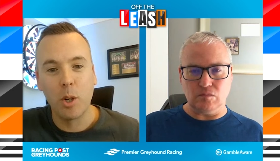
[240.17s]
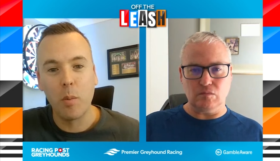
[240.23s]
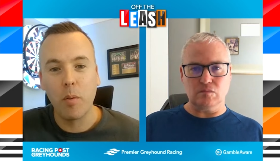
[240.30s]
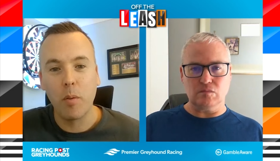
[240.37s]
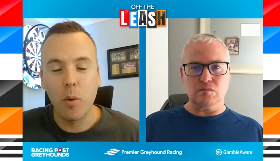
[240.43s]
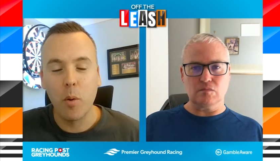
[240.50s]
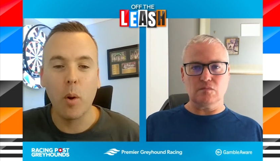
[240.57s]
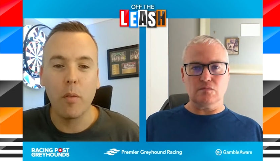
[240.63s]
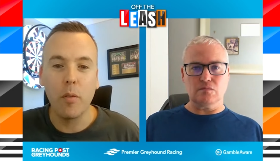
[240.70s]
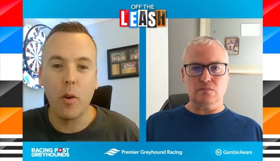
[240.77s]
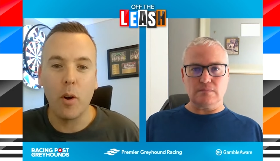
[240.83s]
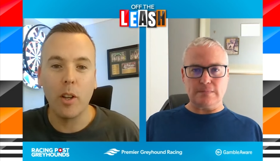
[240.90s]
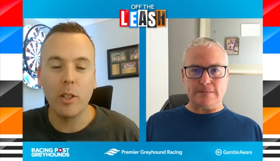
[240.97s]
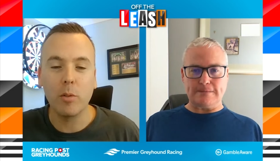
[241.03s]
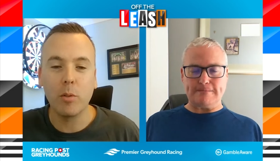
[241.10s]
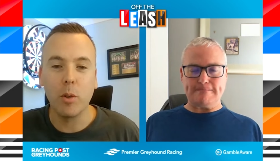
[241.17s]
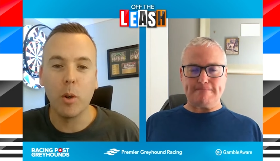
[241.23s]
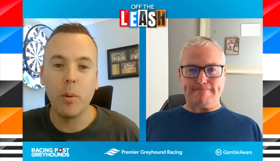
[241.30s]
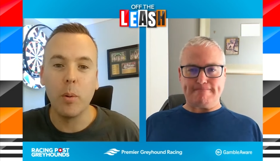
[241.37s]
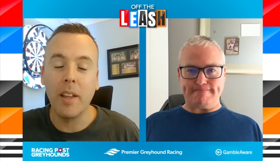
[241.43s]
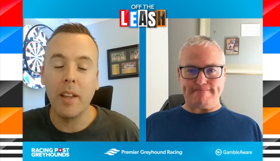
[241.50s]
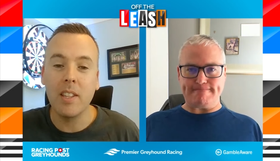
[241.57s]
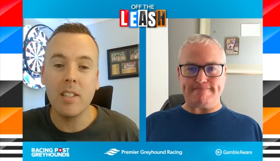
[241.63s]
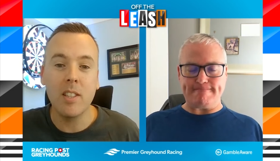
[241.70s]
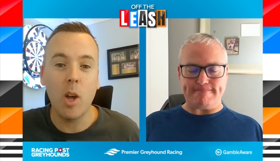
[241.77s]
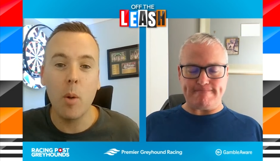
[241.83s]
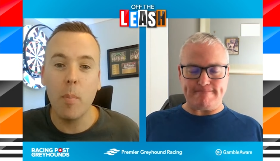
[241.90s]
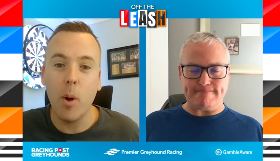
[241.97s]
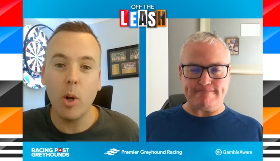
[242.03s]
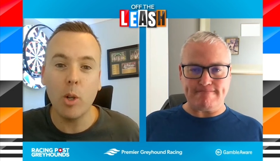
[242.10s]
Speaker 1: going to have qualified through. And there's
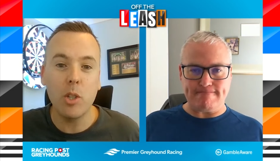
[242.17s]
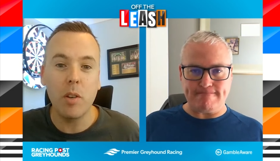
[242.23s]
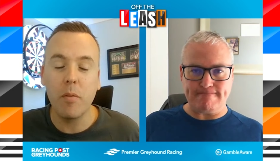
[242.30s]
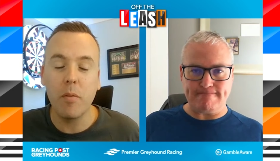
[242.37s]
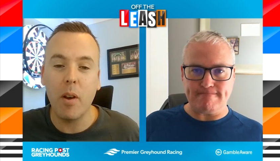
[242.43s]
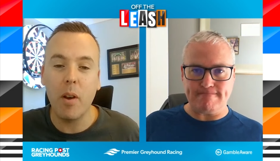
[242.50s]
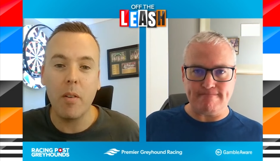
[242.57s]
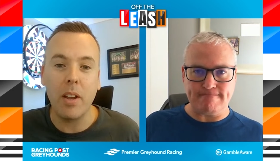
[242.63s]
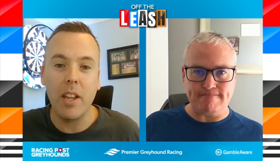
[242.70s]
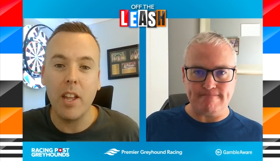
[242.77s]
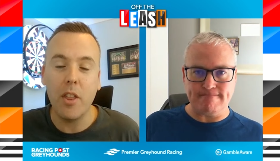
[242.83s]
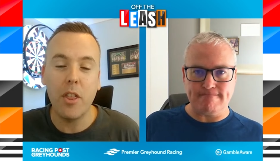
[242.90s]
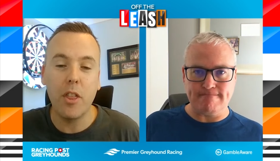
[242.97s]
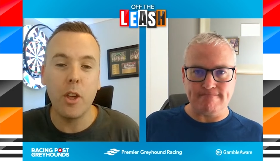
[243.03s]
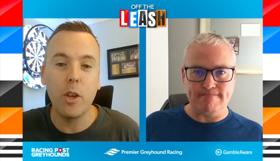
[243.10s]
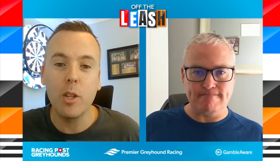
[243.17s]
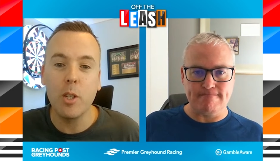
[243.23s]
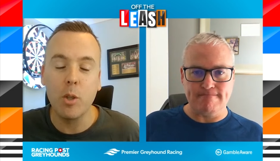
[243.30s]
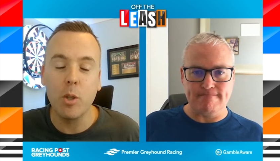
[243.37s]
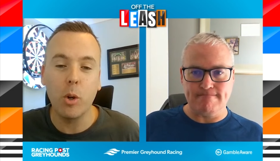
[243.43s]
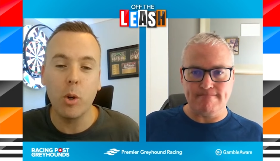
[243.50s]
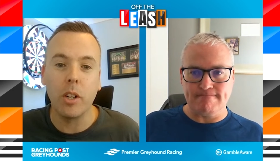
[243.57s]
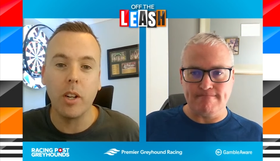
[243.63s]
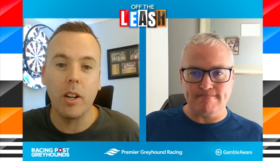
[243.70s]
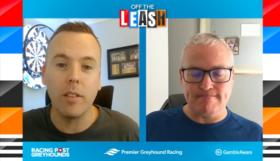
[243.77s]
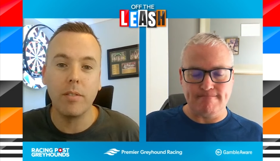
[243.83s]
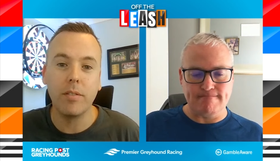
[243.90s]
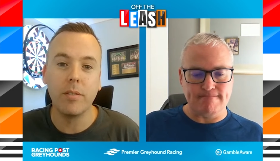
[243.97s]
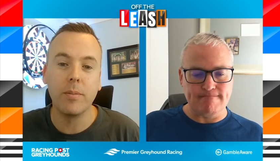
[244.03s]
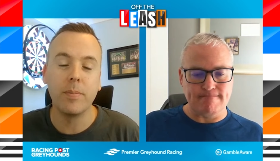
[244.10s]
no margin for error here. 30 is not good
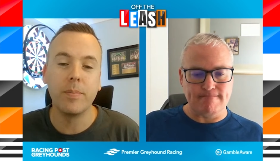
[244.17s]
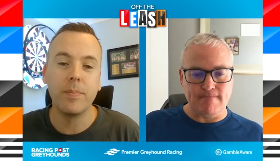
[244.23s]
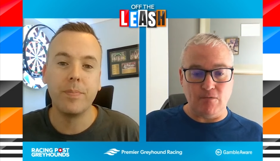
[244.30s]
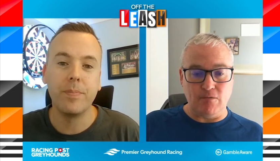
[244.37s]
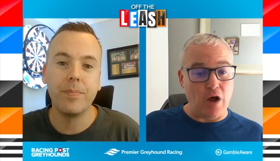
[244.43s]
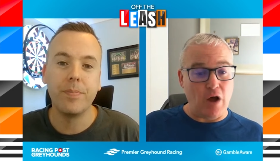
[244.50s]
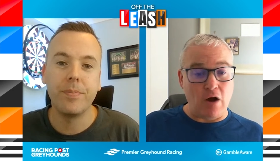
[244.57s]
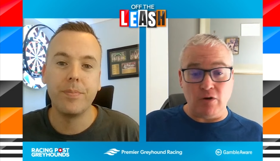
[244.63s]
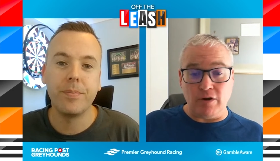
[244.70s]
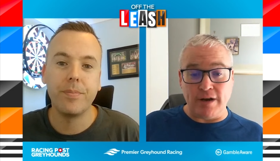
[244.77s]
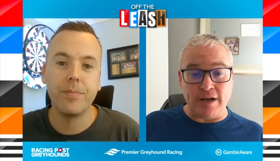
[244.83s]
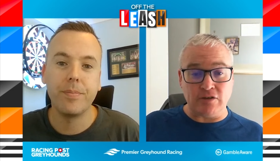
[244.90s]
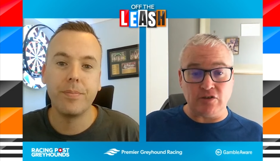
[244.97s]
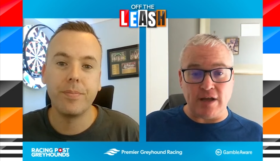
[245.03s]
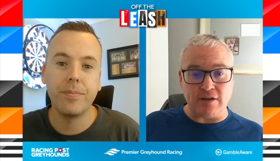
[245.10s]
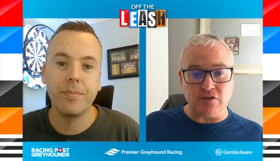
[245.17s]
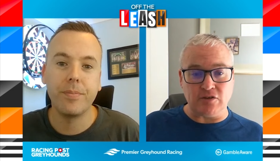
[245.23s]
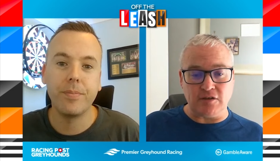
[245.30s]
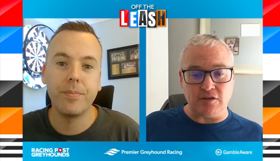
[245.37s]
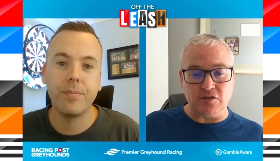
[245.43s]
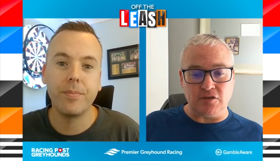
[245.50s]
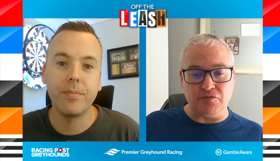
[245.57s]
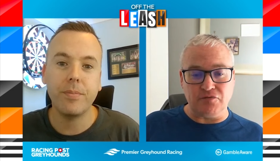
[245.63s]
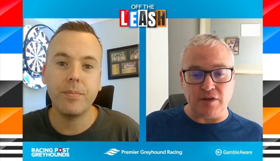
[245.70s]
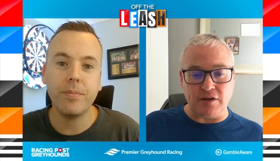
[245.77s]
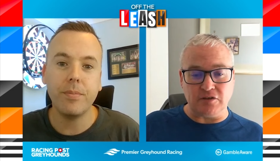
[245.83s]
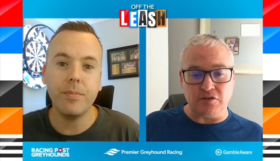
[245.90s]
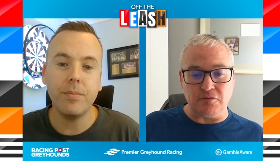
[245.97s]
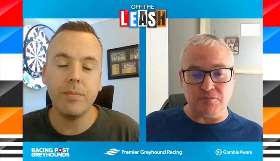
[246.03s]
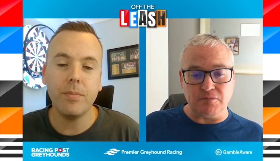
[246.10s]
enough.
Speaker 2: No, and that's that's that's the
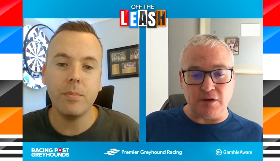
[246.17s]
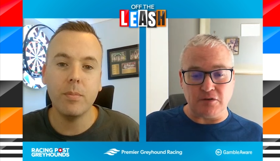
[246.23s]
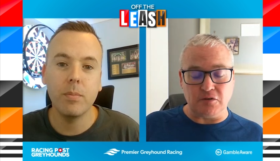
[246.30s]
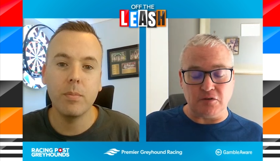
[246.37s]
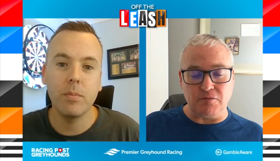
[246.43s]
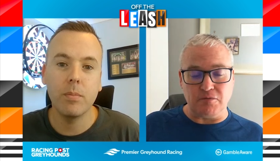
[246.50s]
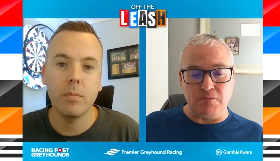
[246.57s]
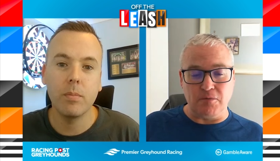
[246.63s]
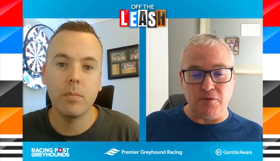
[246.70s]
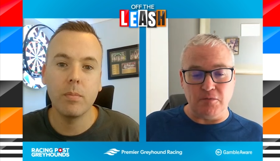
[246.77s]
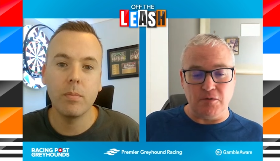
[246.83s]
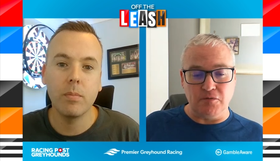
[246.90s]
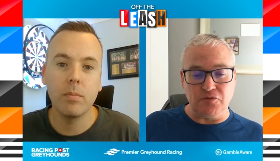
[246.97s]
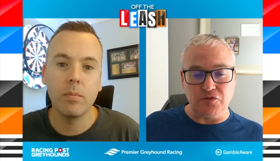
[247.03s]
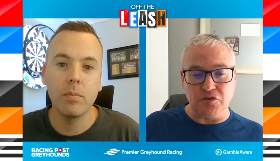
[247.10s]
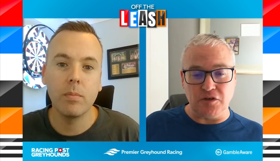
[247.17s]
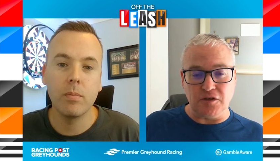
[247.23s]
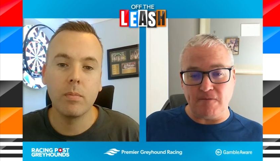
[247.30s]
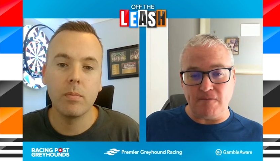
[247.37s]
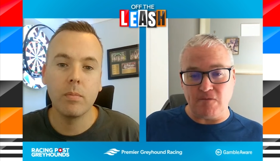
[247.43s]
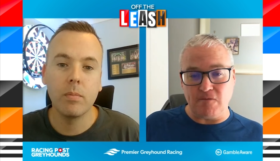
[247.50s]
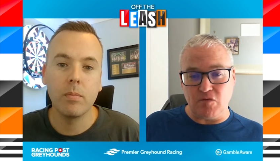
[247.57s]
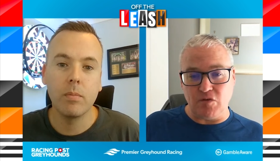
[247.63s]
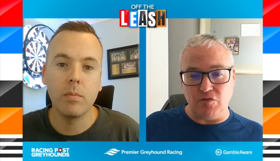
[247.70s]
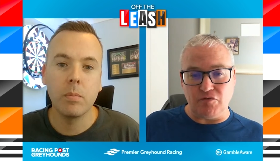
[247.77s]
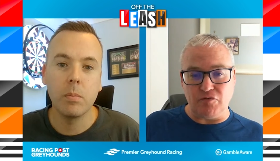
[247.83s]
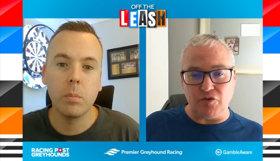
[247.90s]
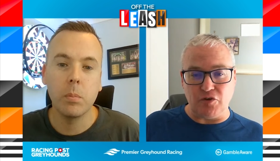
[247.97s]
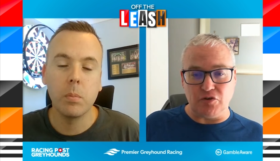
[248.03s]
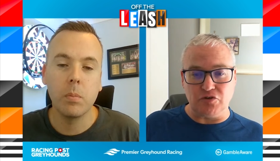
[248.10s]
that's the that's the problem. Obviously,
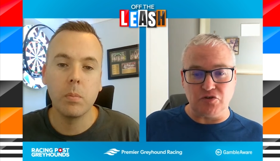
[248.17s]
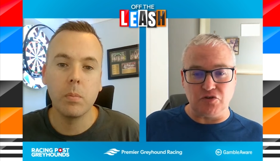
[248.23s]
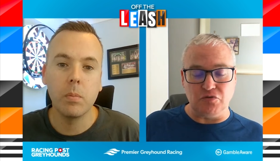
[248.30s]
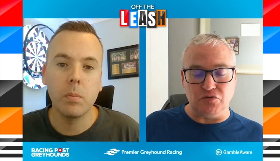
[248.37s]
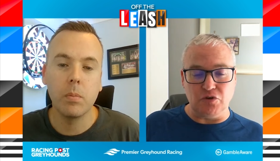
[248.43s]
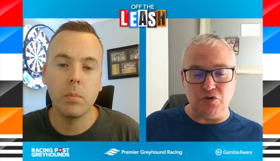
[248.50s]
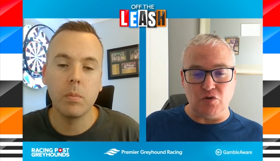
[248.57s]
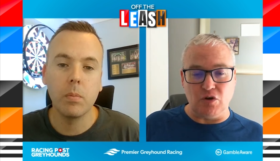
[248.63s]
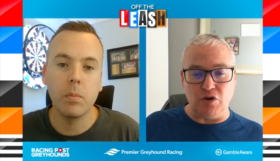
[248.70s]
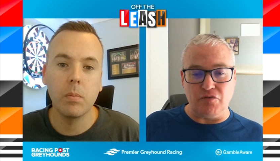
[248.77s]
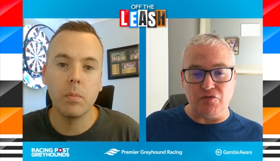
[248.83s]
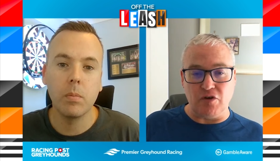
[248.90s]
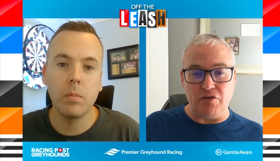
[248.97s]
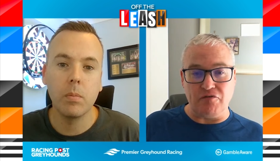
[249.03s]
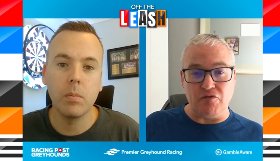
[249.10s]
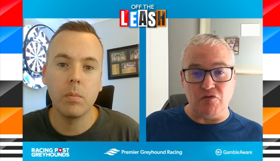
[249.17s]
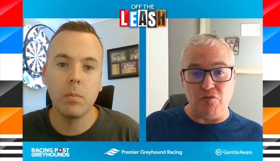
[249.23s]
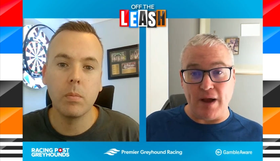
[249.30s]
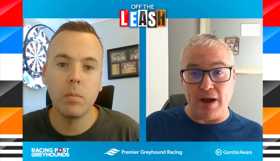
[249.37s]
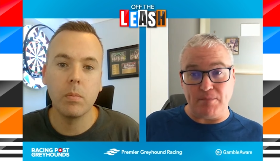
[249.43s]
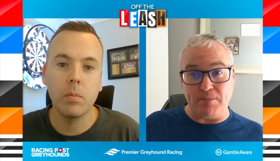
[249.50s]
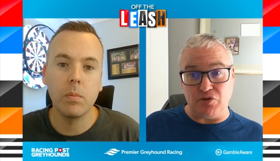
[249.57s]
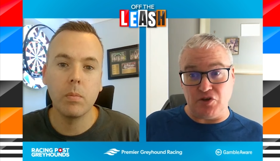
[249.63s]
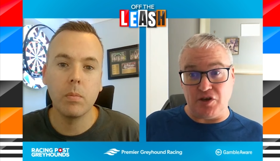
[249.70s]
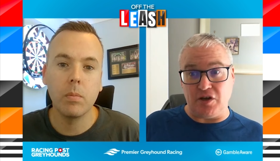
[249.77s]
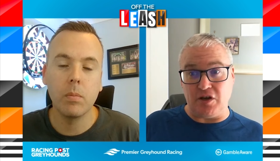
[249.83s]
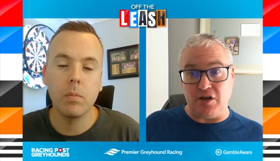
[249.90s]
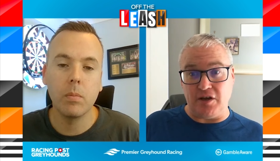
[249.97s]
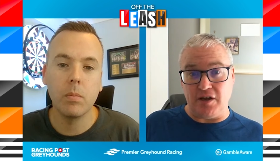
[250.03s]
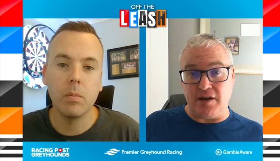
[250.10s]
first two qualify format,
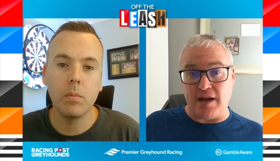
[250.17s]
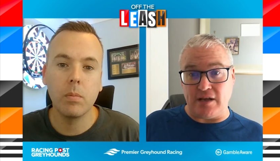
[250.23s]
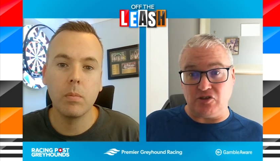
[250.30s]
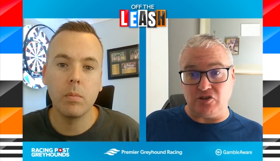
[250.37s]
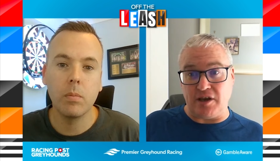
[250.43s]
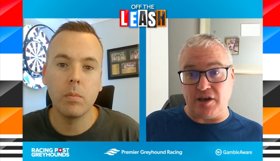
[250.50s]
particularly in that